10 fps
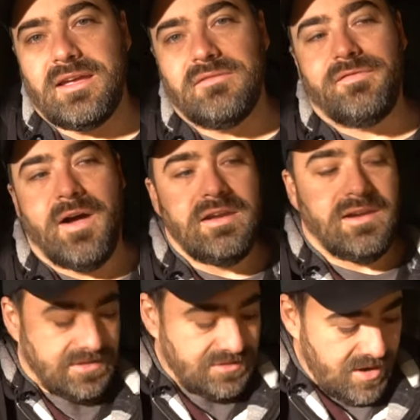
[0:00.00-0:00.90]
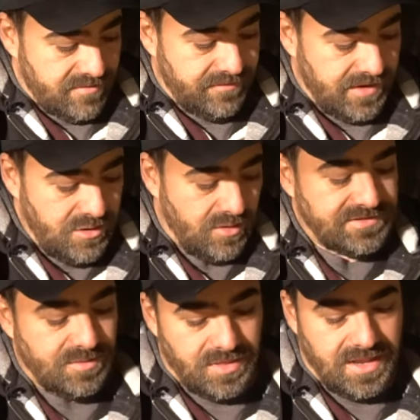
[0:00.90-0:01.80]
can find it. I saw a video of
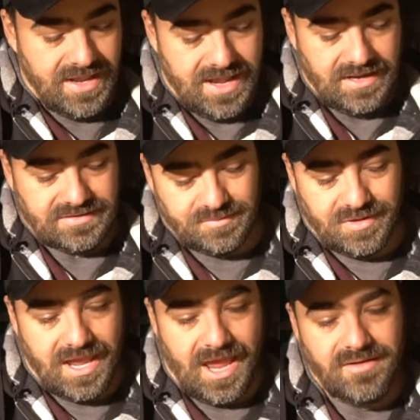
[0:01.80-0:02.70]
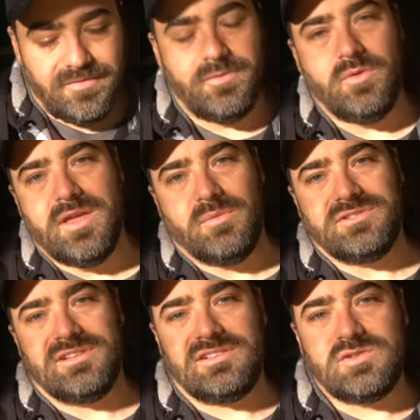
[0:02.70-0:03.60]
someone that ate some canned food that
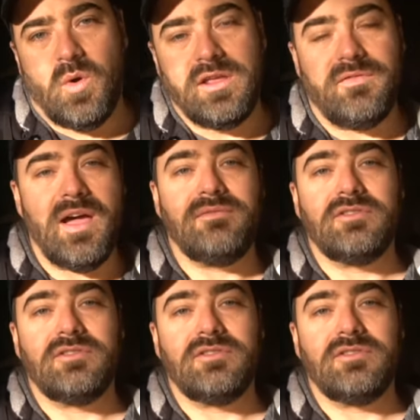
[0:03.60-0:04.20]
was like 25